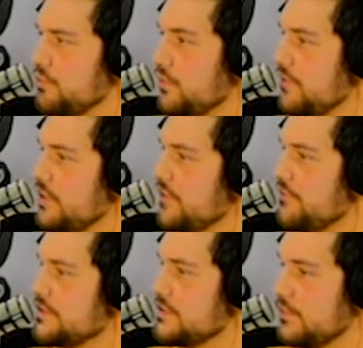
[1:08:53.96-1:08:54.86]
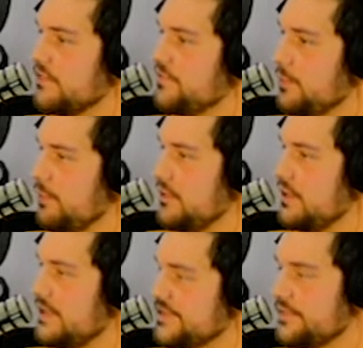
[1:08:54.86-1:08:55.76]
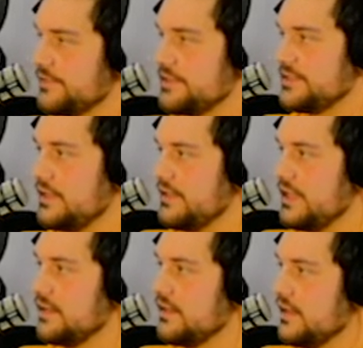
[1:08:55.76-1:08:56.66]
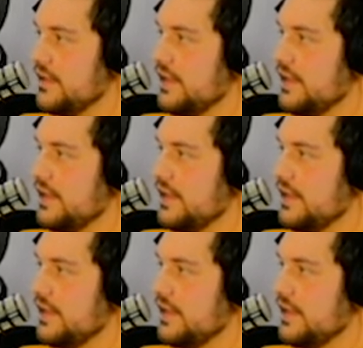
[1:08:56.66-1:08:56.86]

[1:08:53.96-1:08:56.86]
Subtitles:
But what if you get first? What if your opponent gives you first turn then?